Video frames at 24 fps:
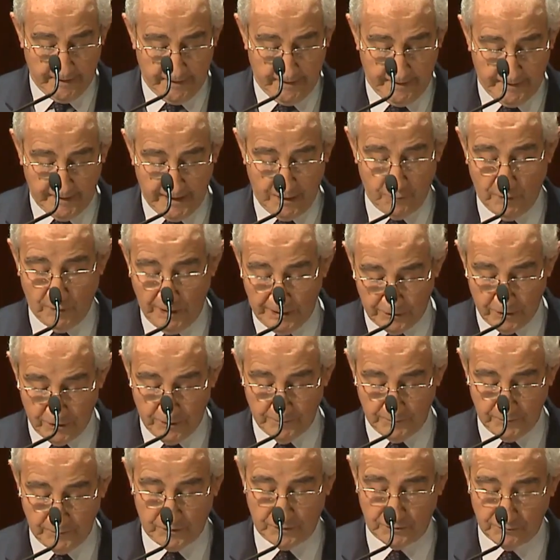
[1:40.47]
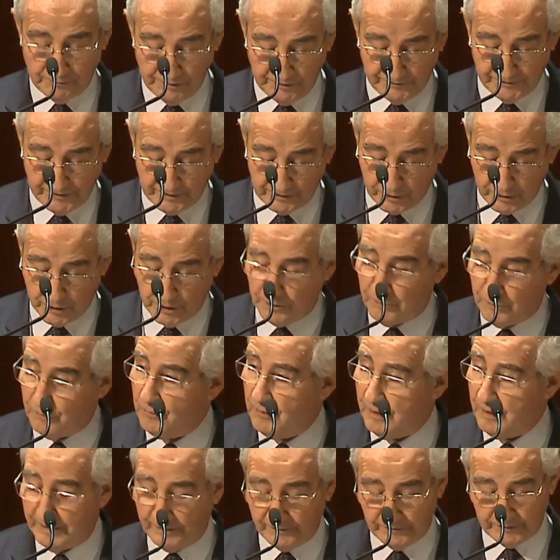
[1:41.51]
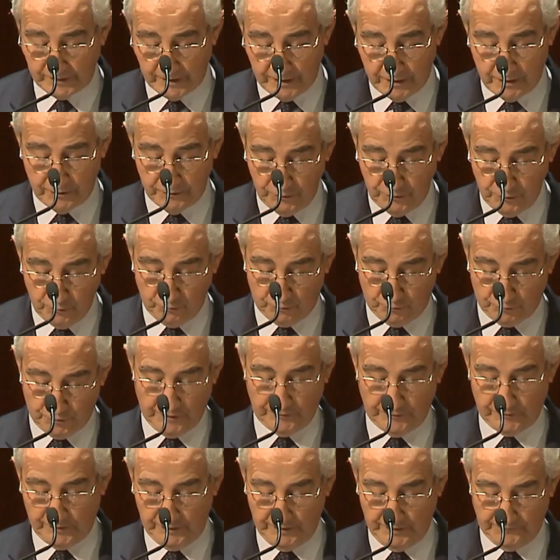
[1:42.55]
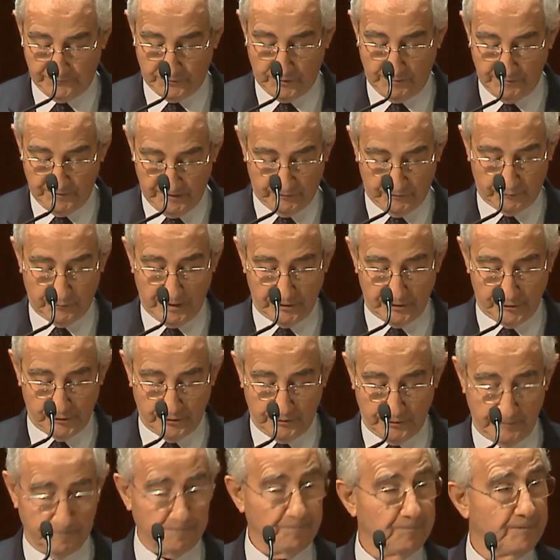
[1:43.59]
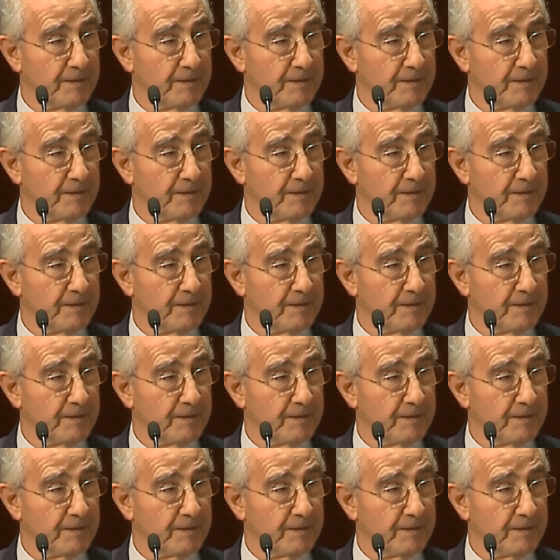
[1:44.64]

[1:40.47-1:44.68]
and I welcome Teresa Koh as our new trustee from this region.